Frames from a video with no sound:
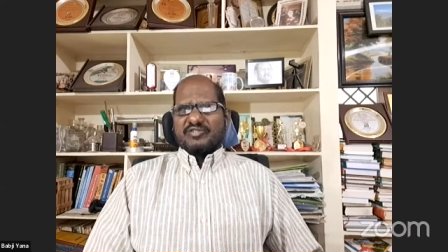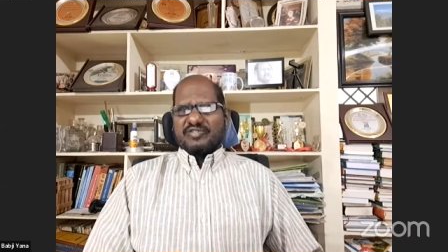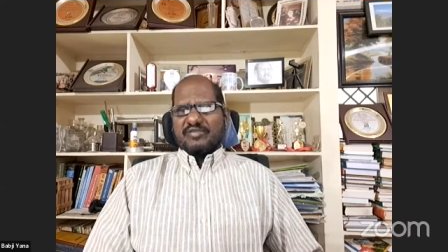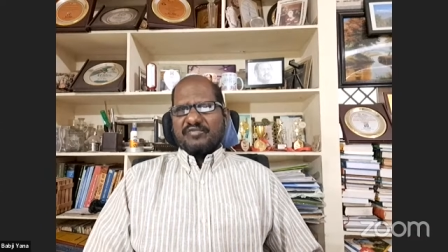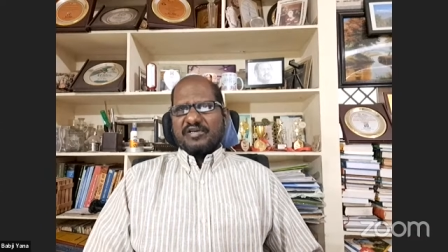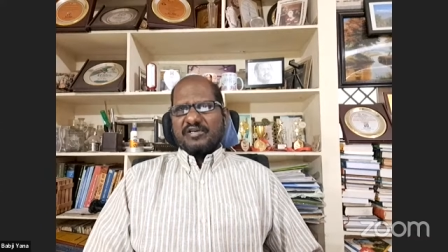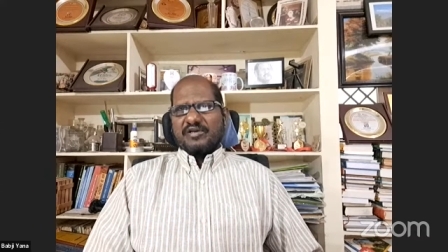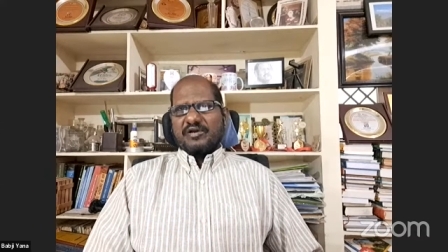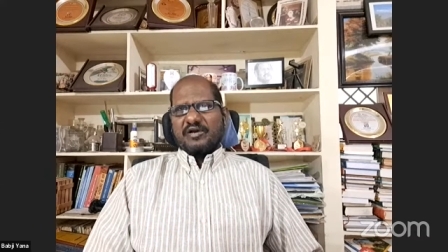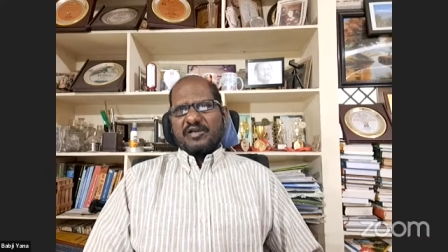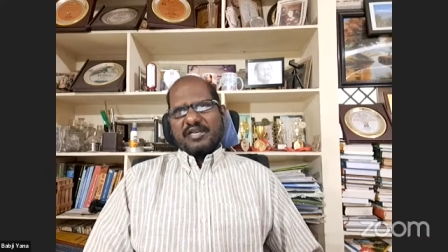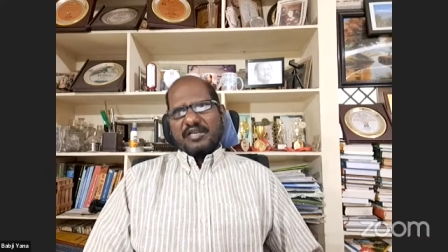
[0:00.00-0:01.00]
servant
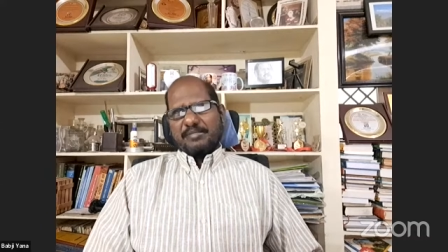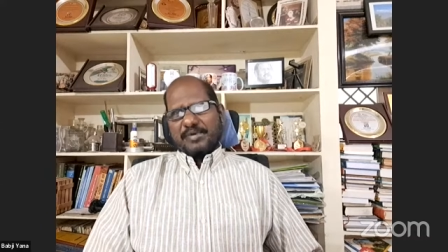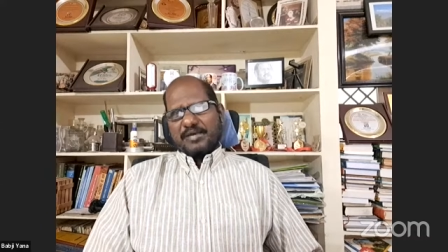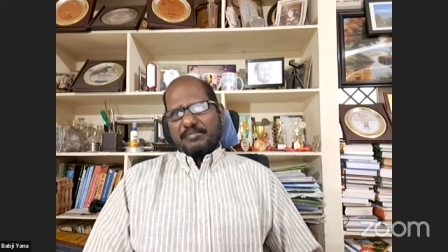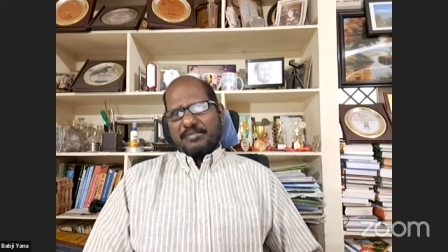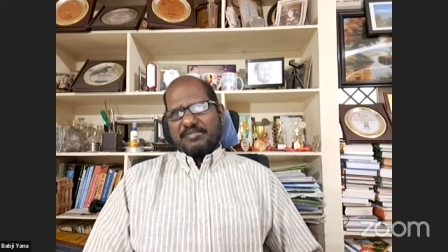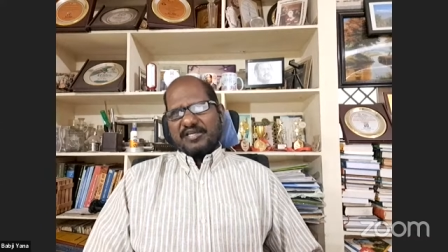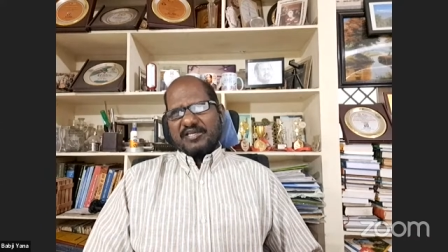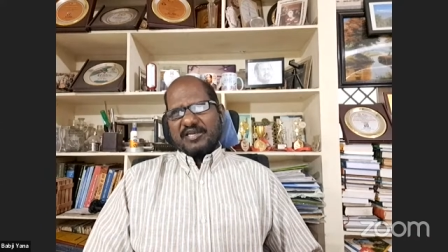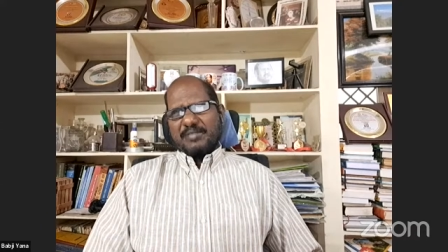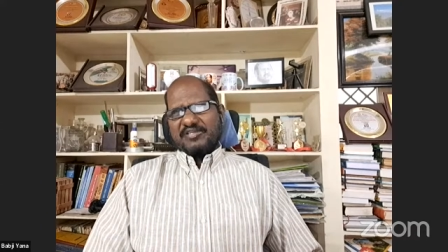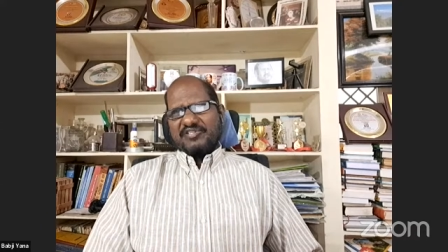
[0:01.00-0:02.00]
or any
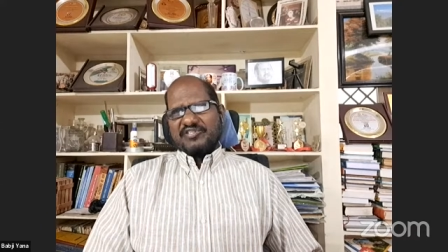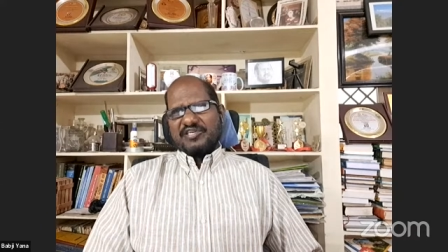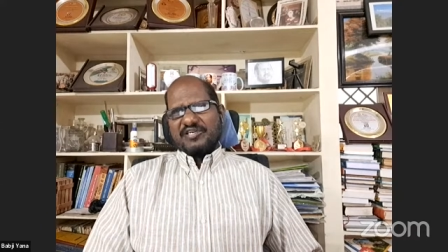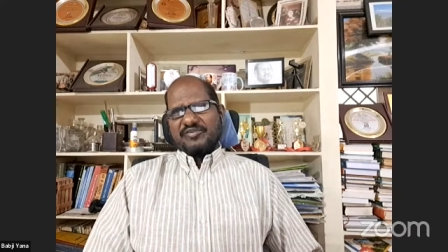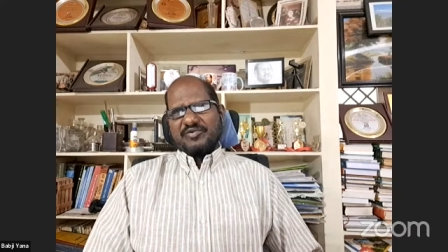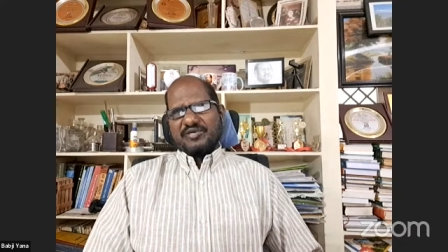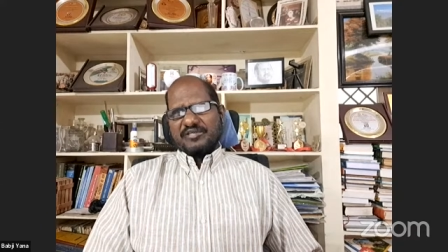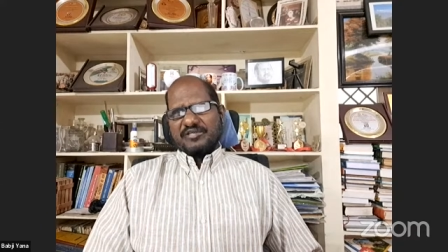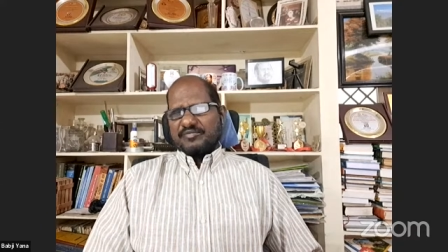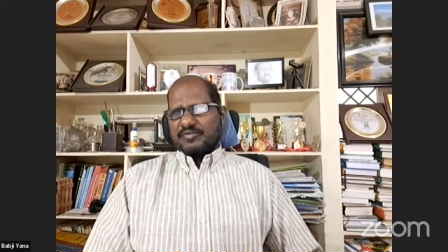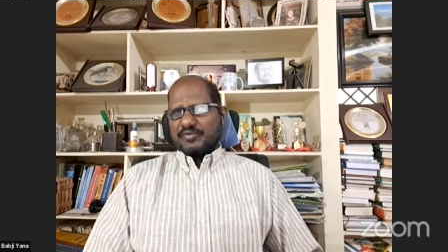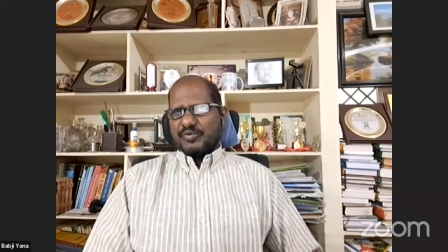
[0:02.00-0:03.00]
public representative
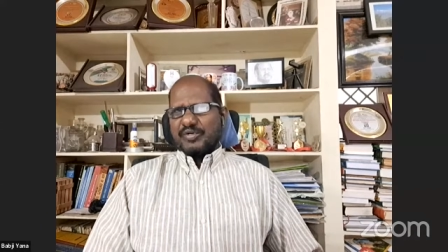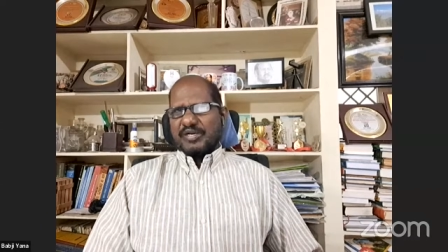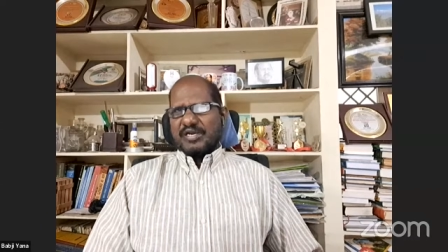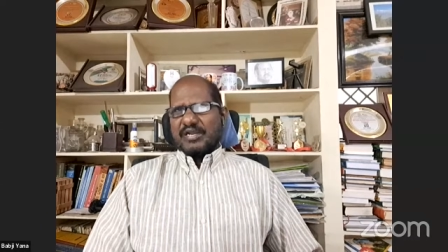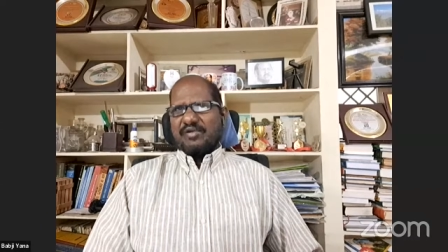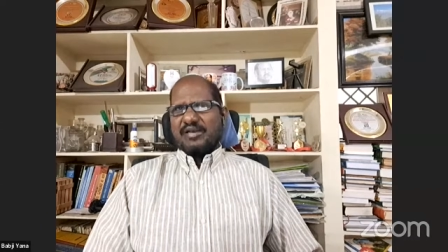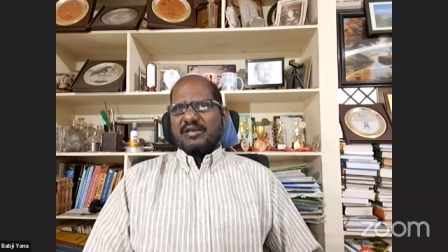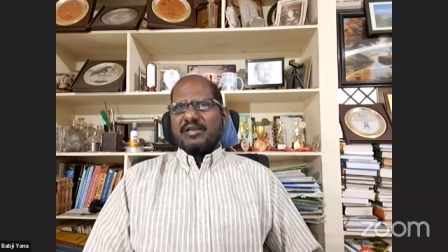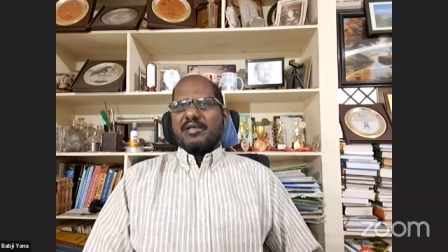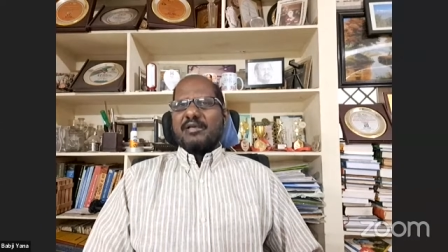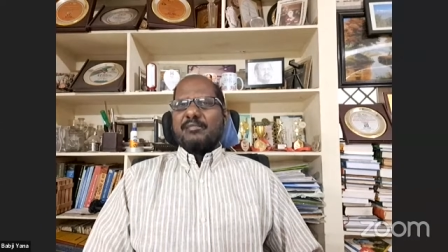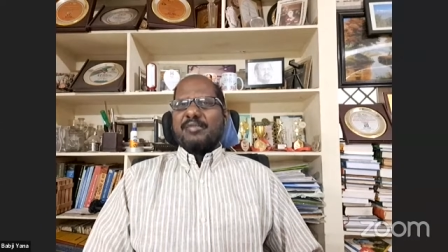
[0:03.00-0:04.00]
at a rural level
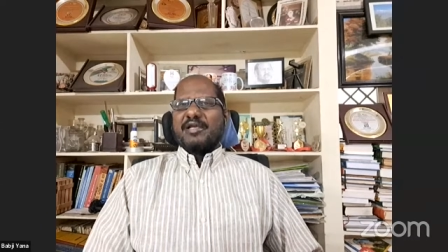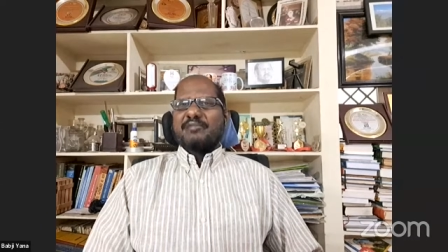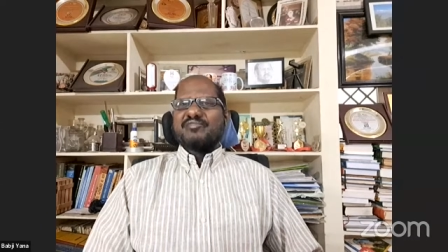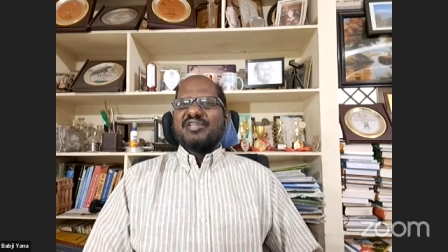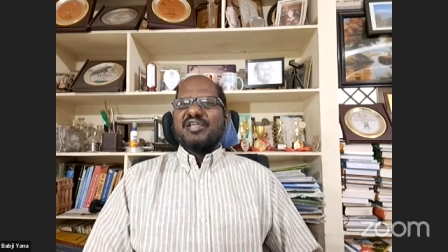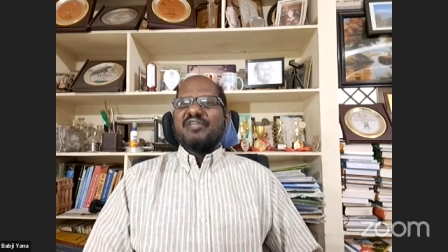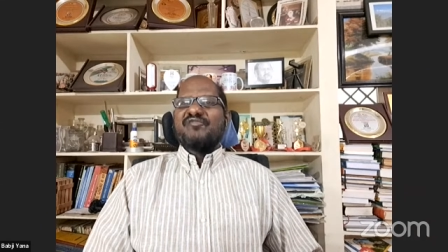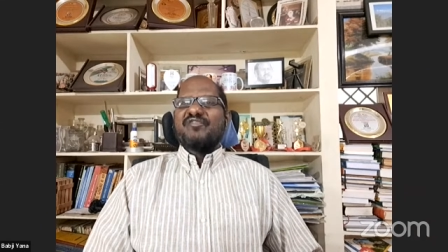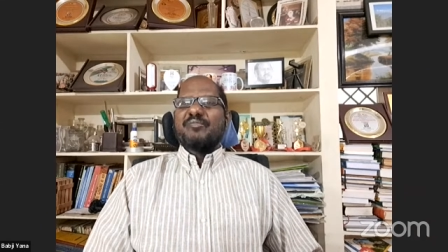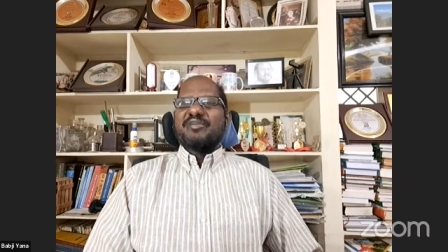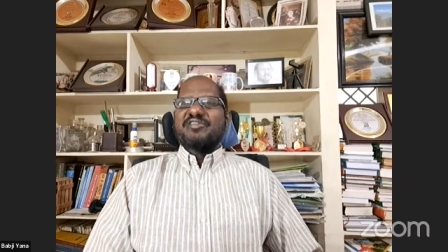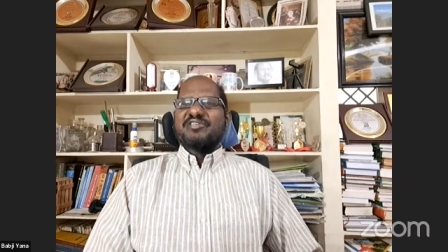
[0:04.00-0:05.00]
becomes
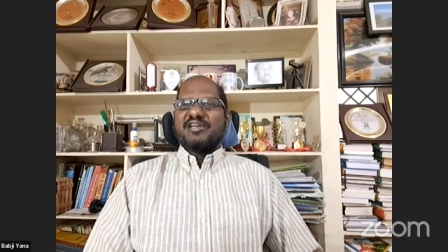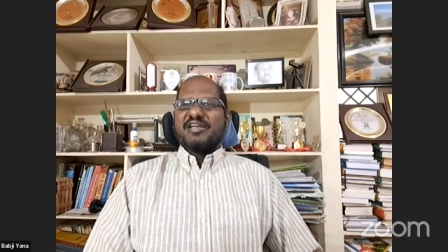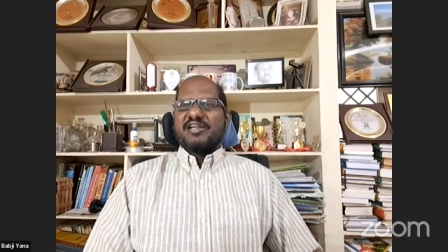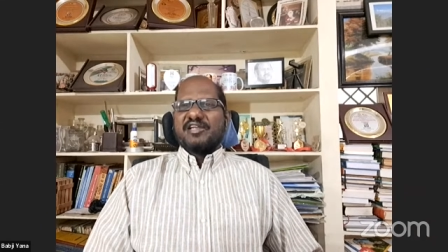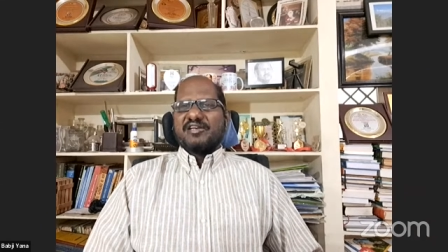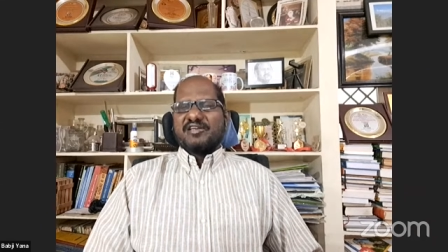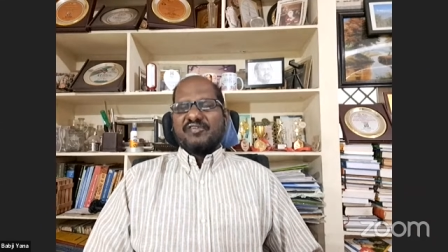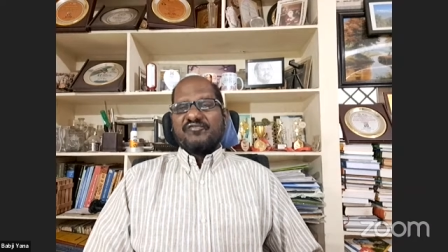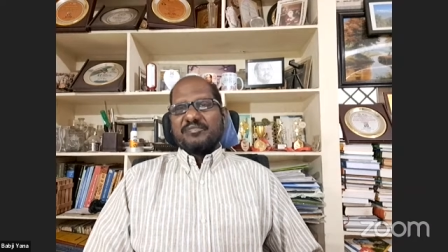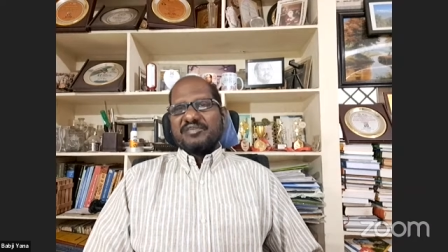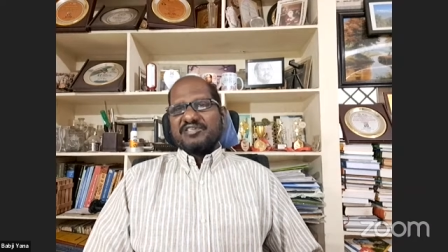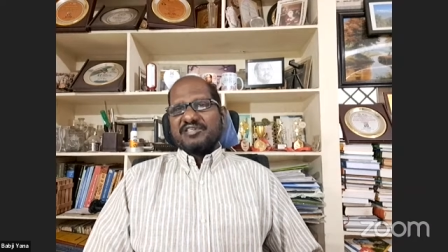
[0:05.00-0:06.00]
information leader,
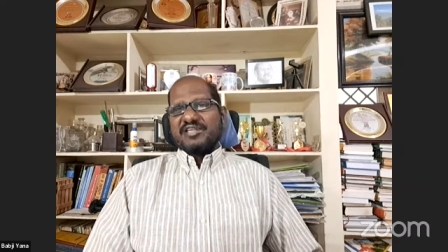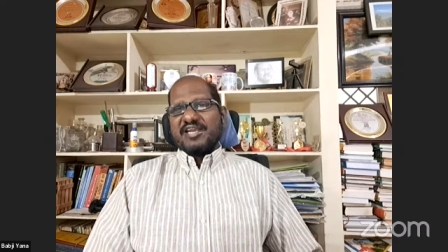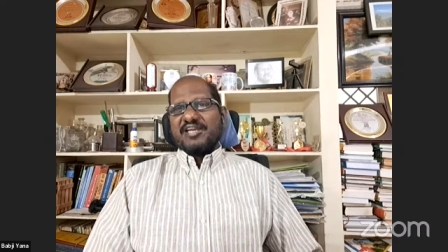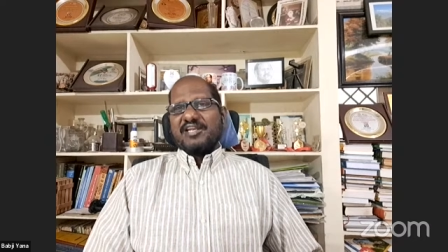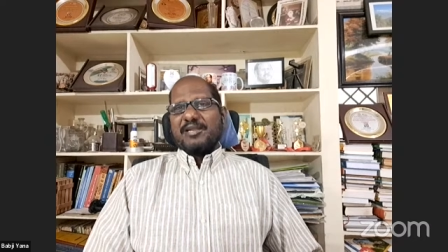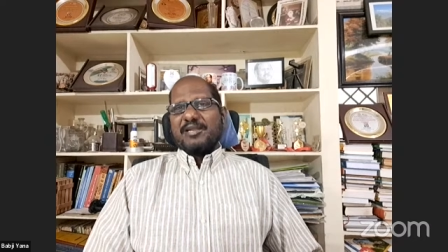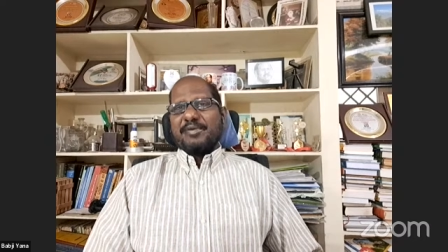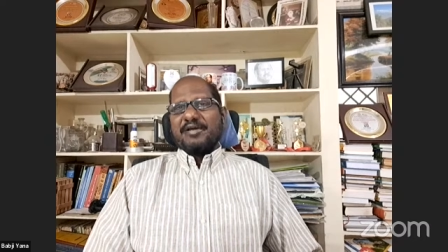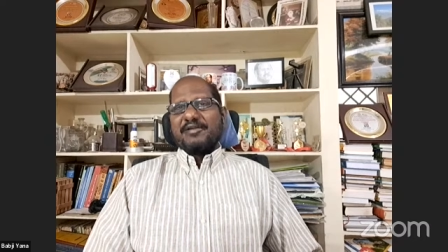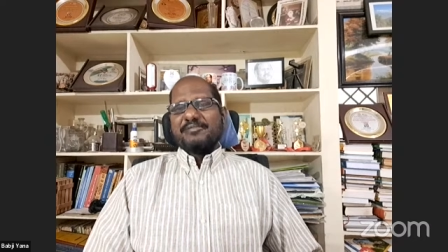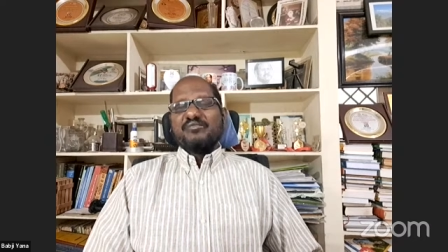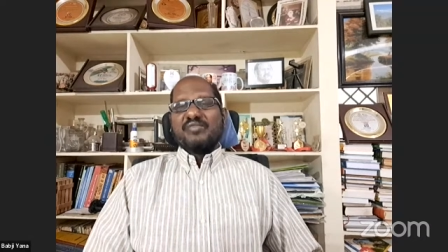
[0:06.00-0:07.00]
information
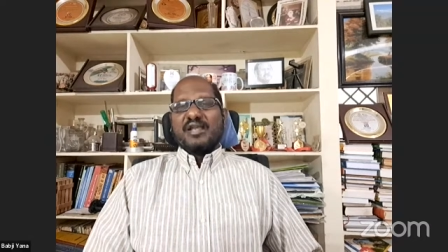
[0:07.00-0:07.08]
gatekeeper,